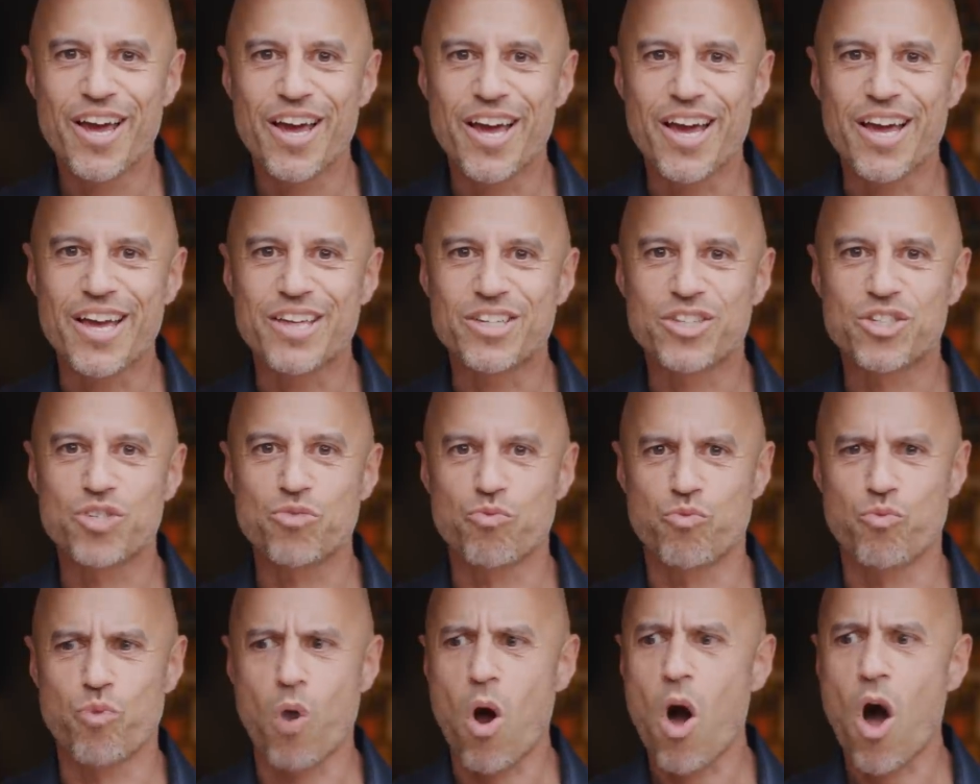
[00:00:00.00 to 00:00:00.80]
is
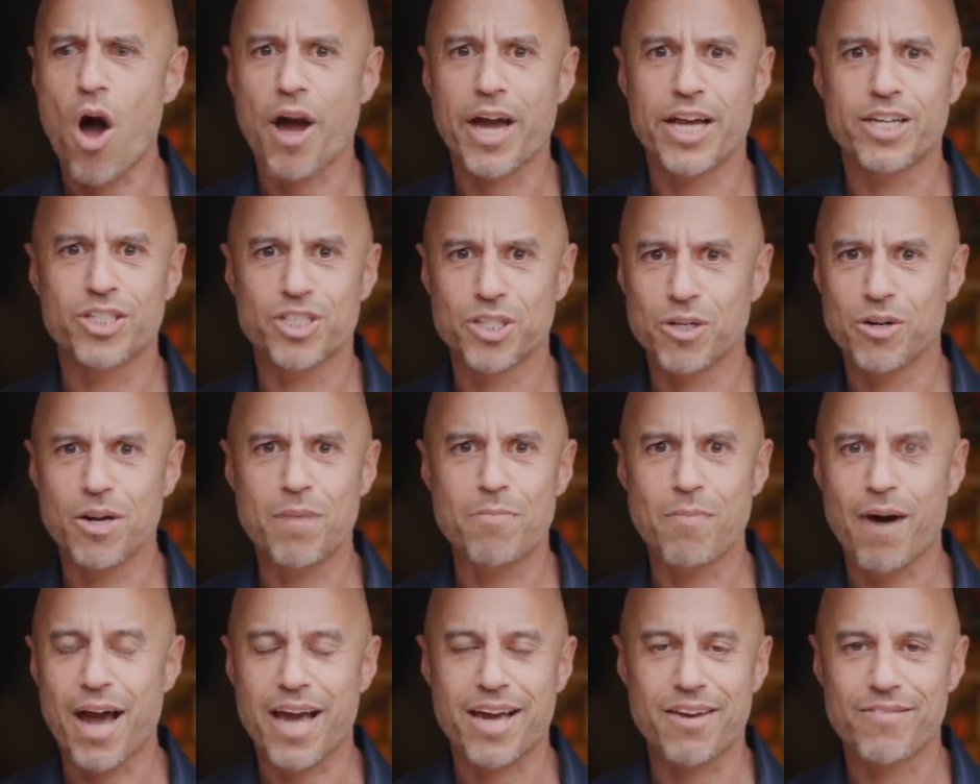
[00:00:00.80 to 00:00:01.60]
wrong and Judy
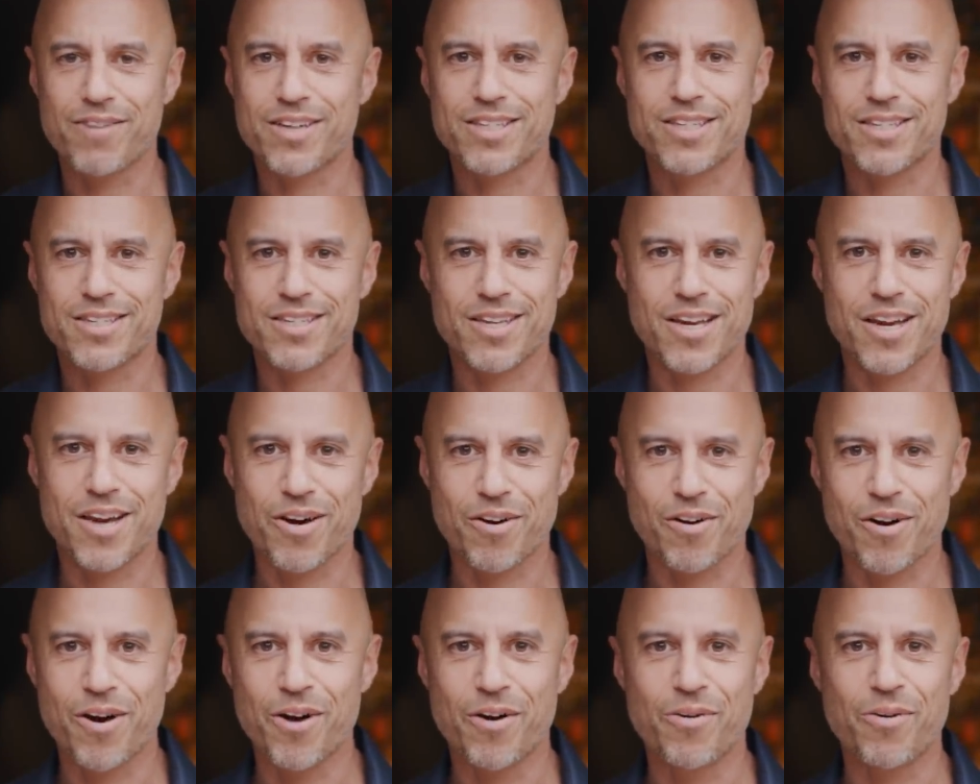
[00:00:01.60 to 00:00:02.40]
Mikovits is a
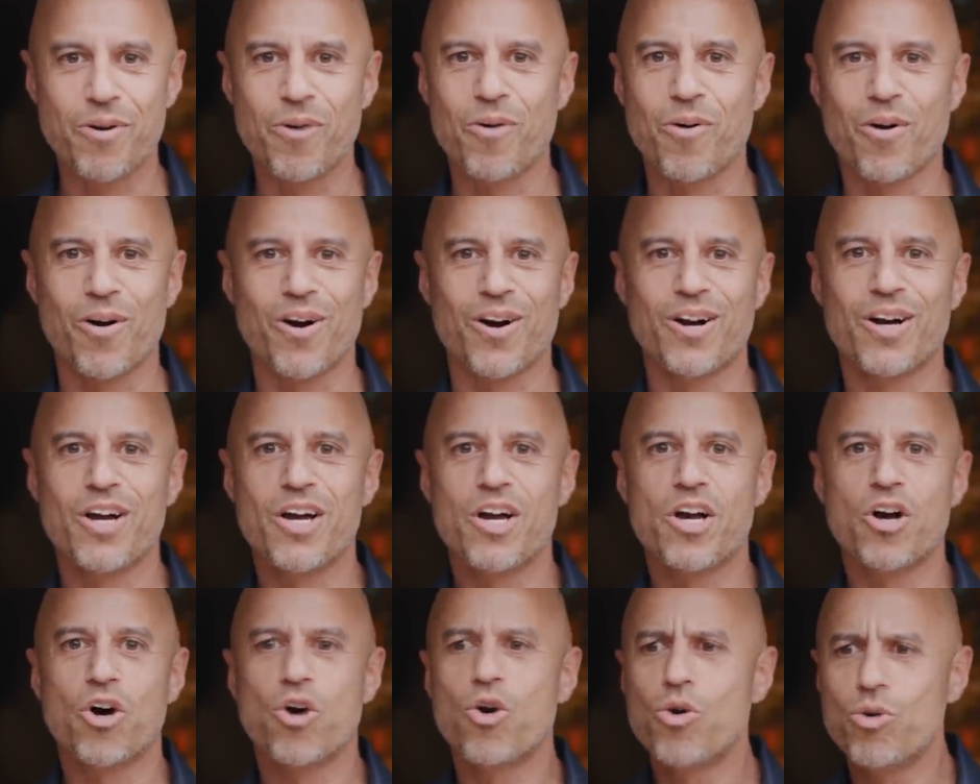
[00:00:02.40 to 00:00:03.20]
hero or
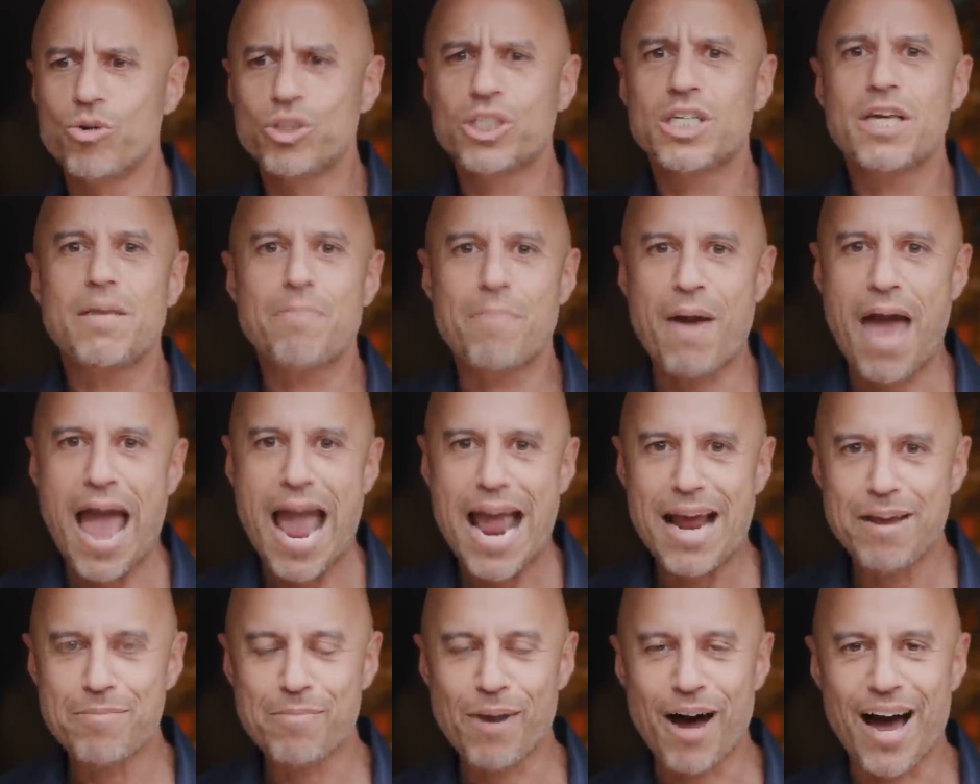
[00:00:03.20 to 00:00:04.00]
who's he
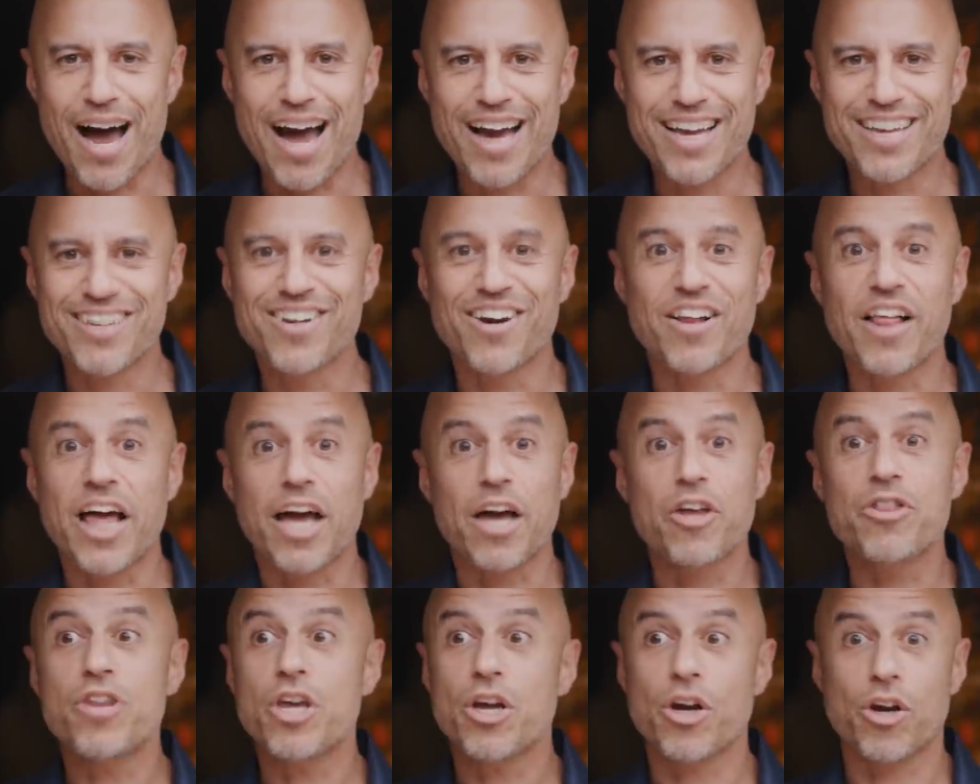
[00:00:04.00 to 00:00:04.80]
paid by? You know,
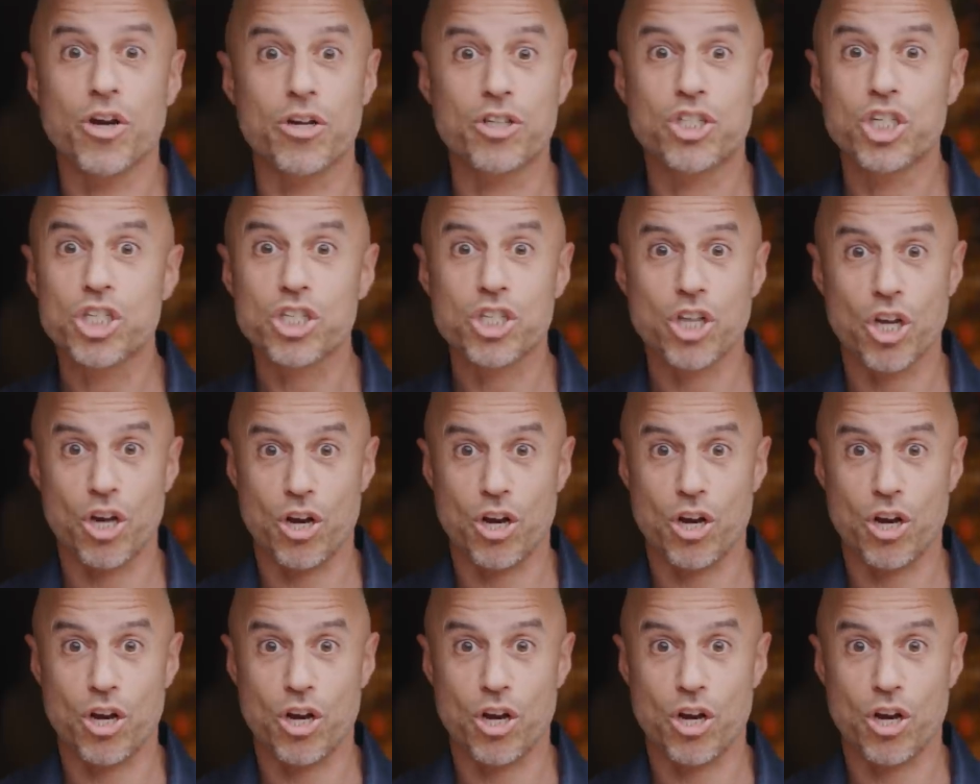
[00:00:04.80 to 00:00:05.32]
like just